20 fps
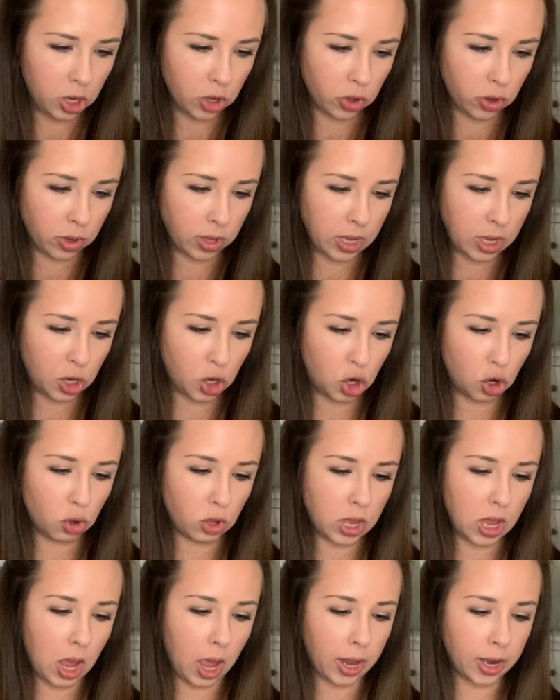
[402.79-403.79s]
So it says
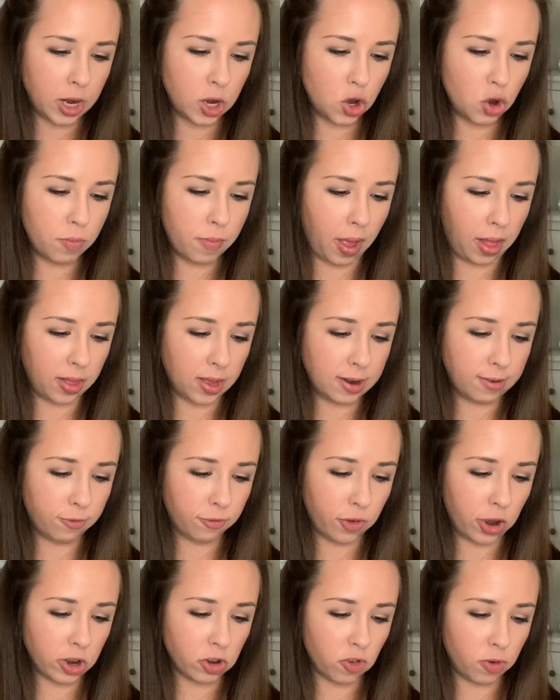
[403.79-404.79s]
juicy honeydew melon,
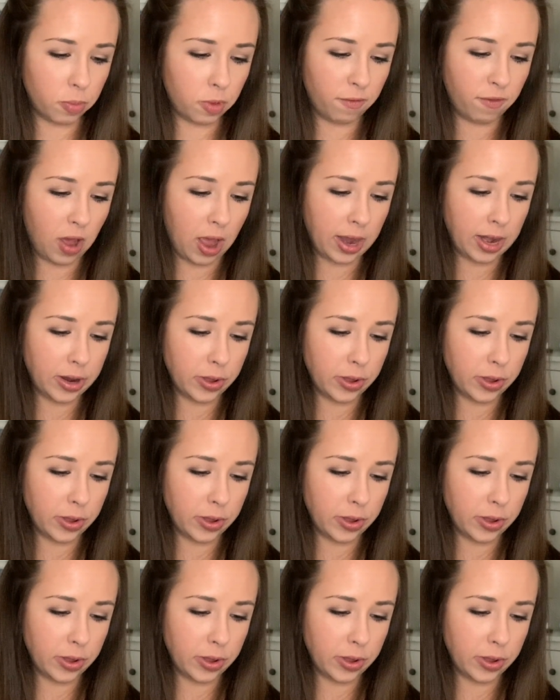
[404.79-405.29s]
fresh from the vine,